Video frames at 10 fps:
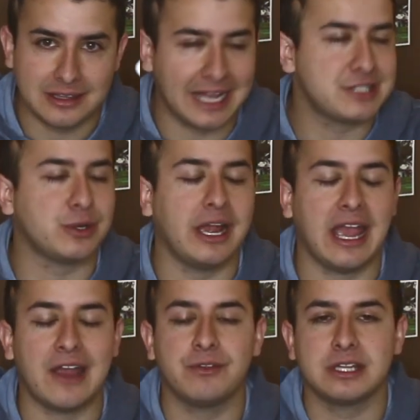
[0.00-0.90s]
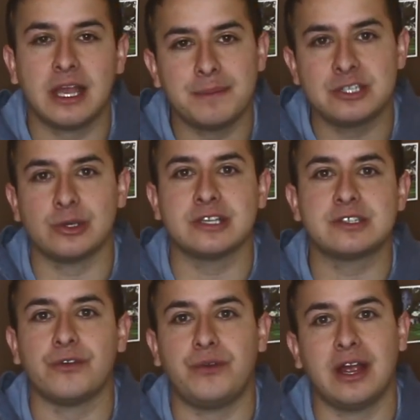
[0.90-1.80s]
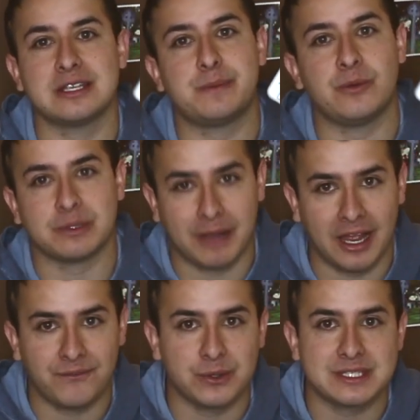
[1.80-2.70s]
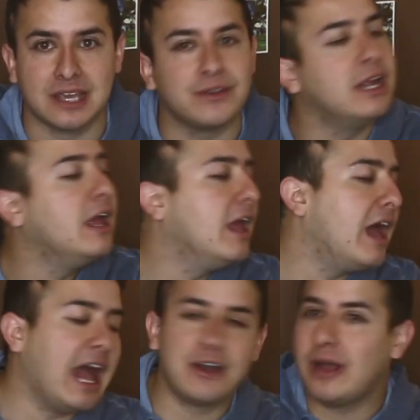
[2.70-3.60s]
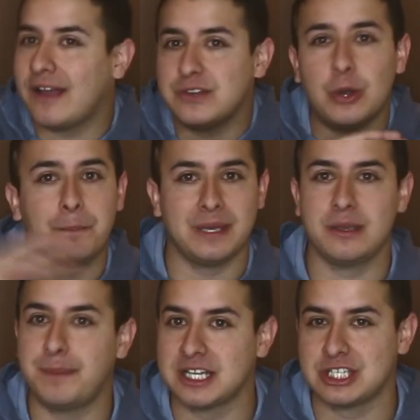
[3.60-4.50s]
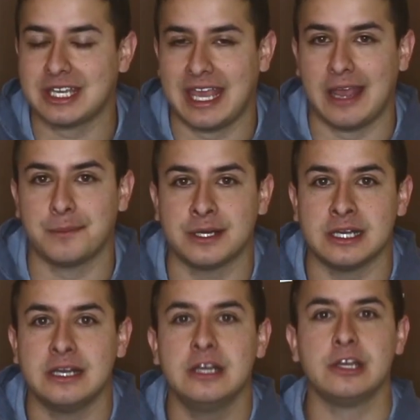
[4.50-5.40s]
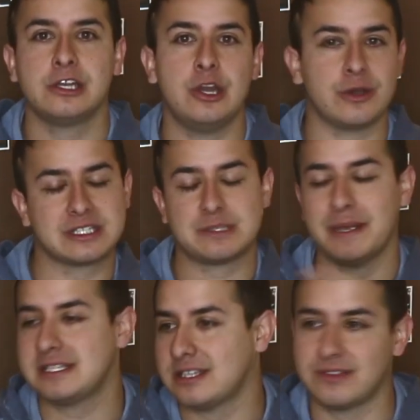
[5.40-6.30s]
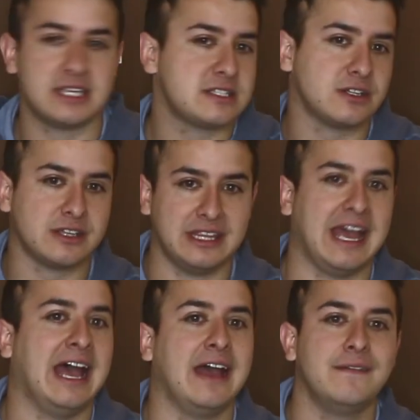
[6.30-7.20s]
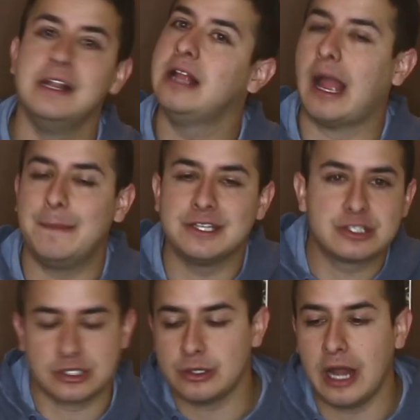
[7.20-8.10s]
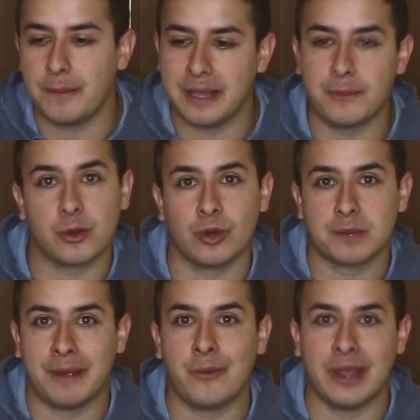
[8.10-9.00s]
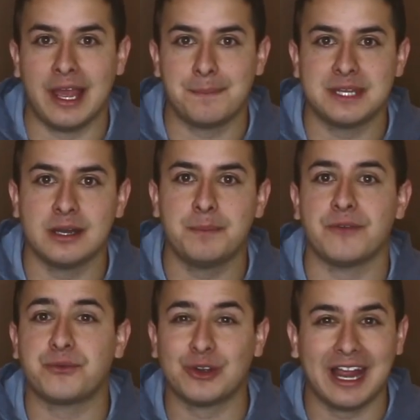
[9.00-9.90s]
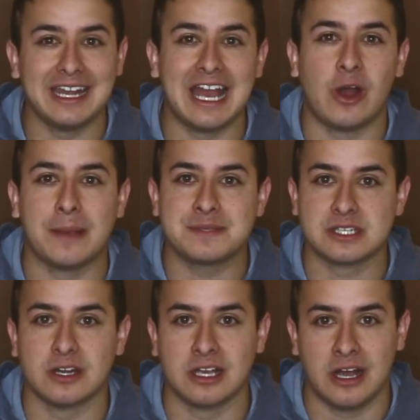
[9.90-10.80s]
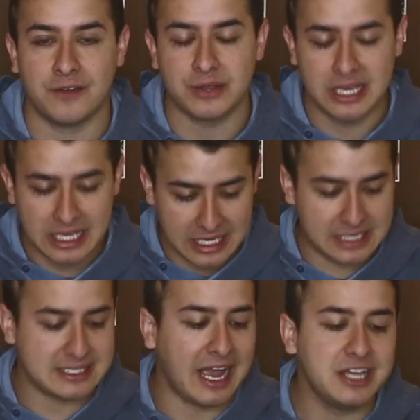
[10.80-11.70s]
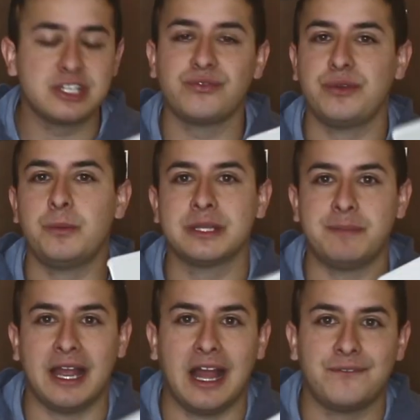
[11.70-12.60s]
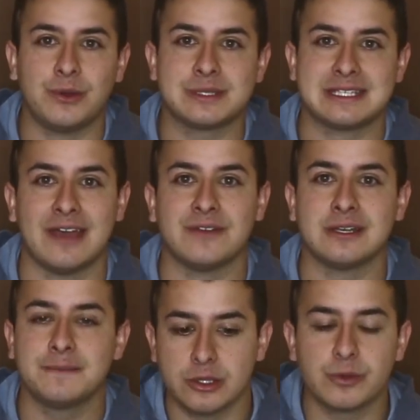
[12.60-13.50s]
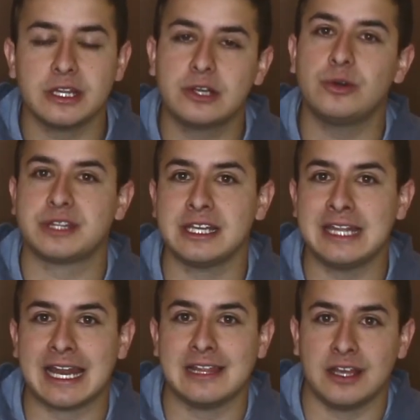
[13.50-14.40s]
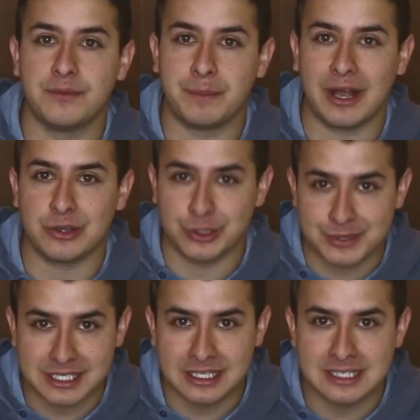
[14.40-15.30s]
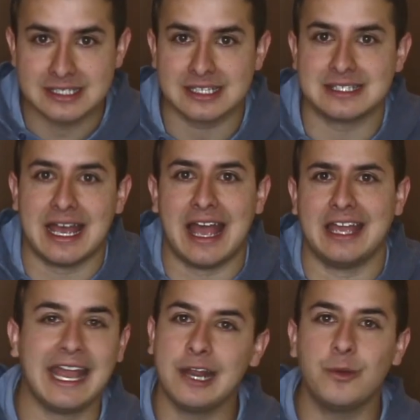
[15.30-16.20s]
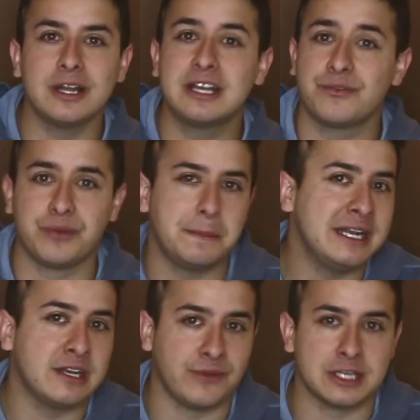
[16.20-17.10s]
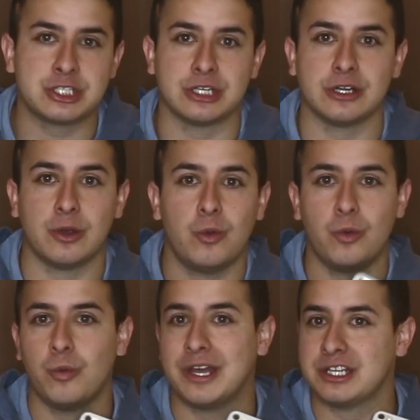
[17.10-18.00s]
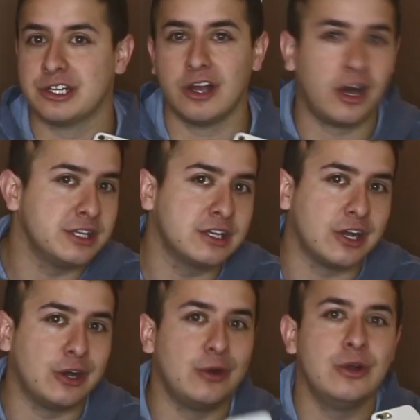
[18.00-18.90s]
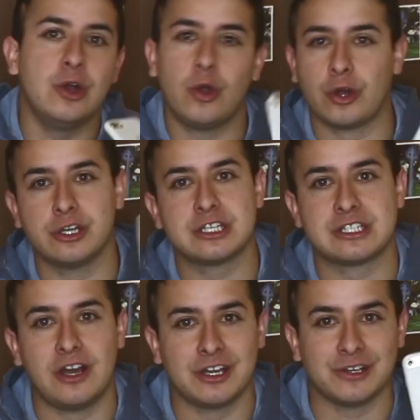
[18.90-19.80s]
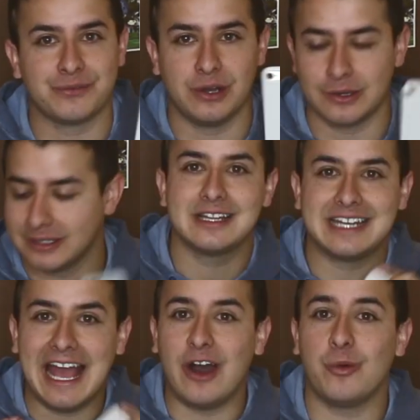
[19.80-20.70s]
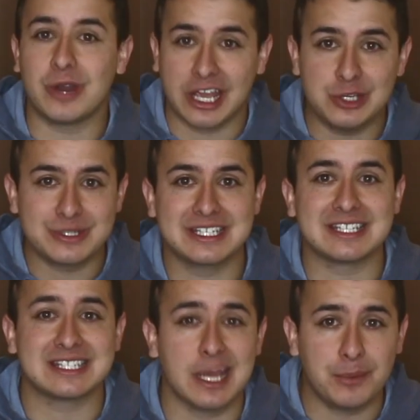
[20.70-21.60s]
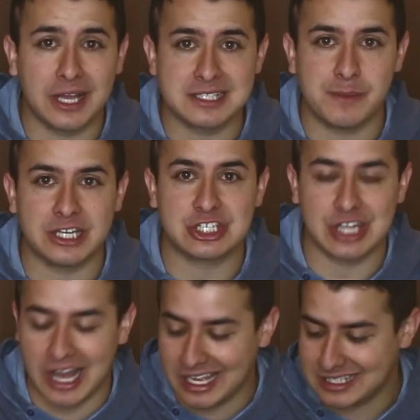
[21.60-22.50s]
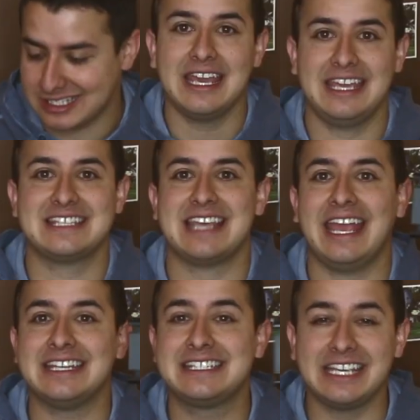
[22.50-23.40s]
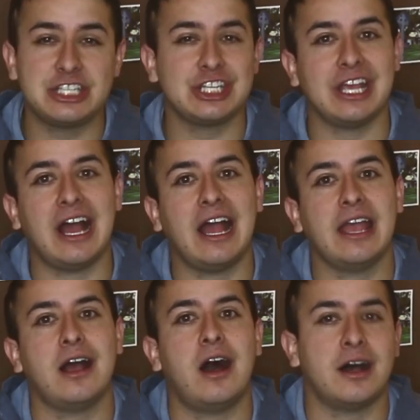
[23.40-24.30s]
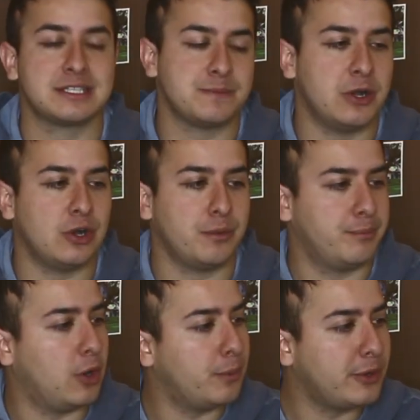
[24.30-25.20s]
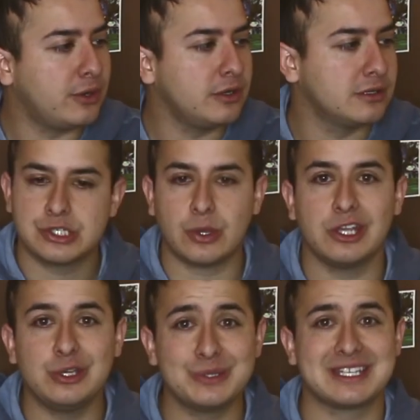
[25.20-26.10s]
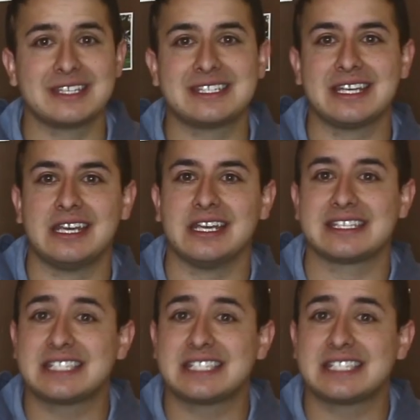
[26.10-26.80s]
That's right, everything I've been doing so far has been with my iPhone 7. I don't have no big budget camera, no expensive this or that. I mean, soon I'll be able to work my way up there, but for right now, I'm starting off is I just film with my iPhone 7. The really cool thing that I love about using this is that anyone can film an adventure, whether you're on the go or you're just on your phone. Now, what I use to stabilize my shots is a DJI Osmo Mobile. So I use this to